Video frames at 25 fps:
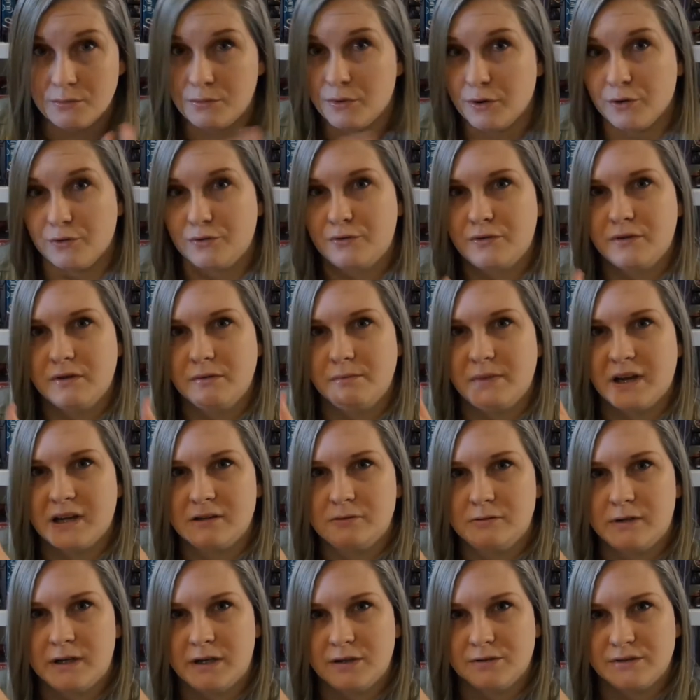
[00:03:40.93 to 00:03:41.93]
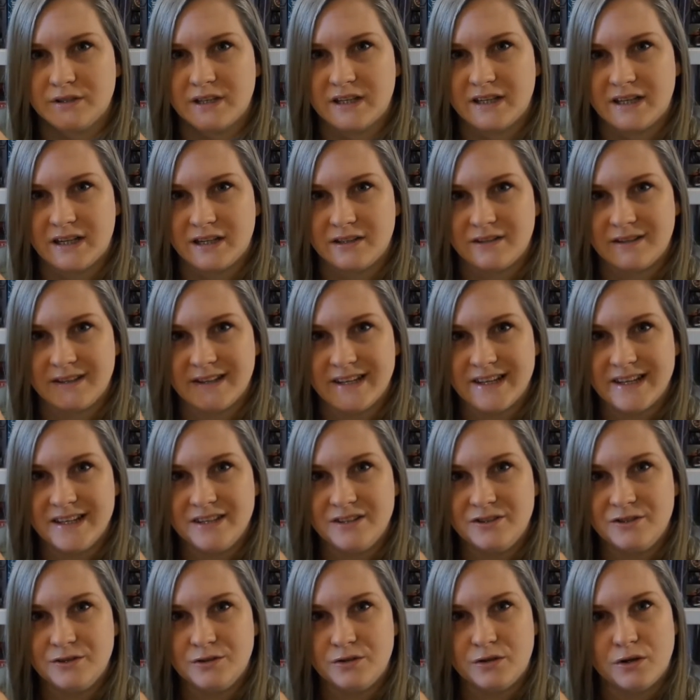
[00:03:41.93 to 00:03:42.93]
both the background that I
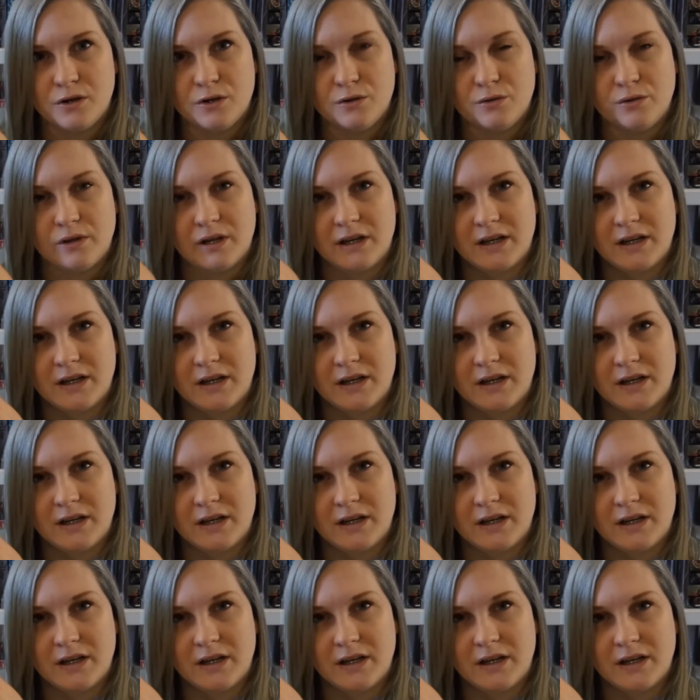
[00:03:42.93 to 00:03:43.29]
need to know,